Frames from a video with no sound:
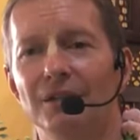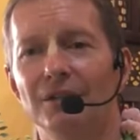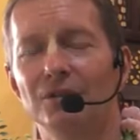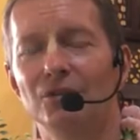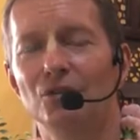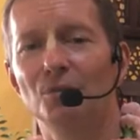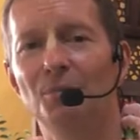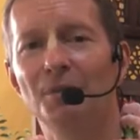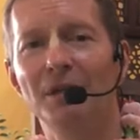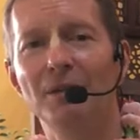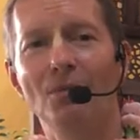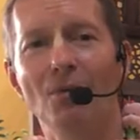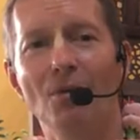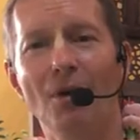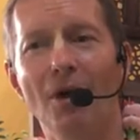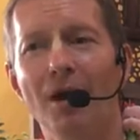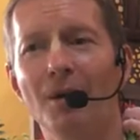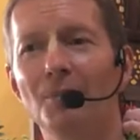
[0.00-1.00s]
To be
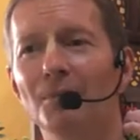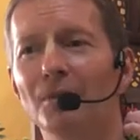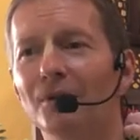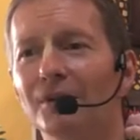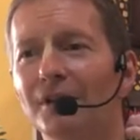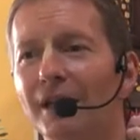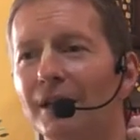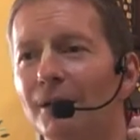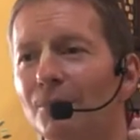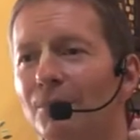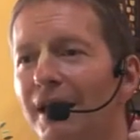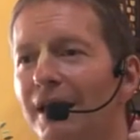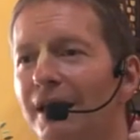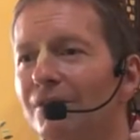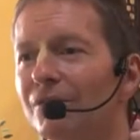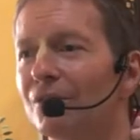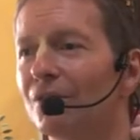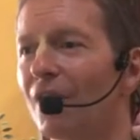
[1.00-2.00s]
more humble than a blade
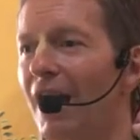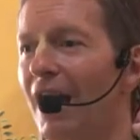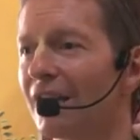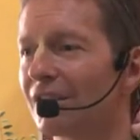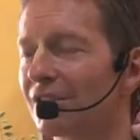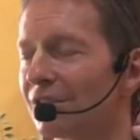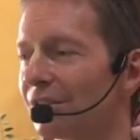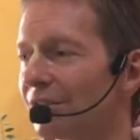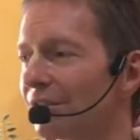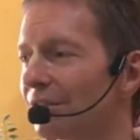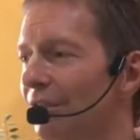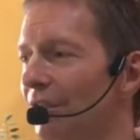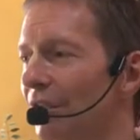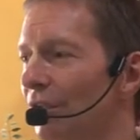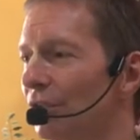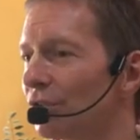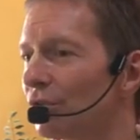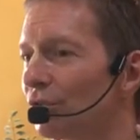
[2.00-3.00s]
of grass,
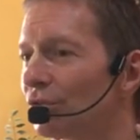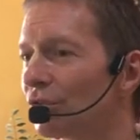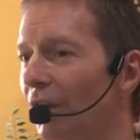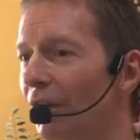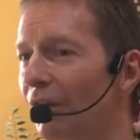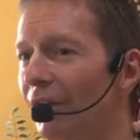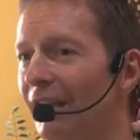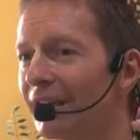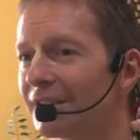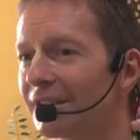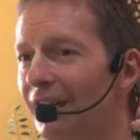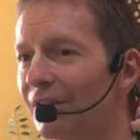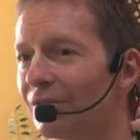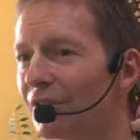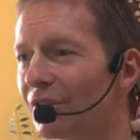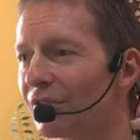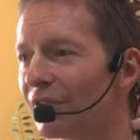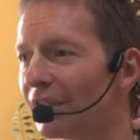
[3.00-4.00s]
to tolerate
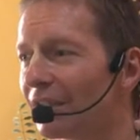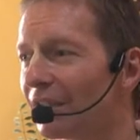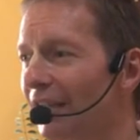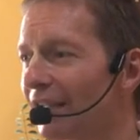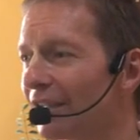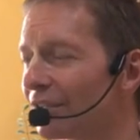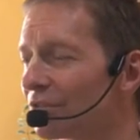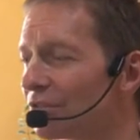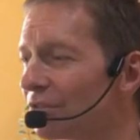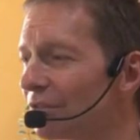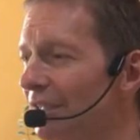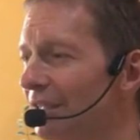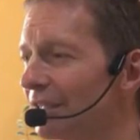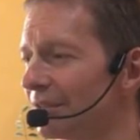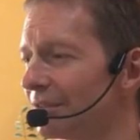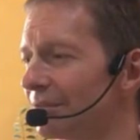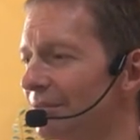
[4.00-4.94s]
everything like a tree.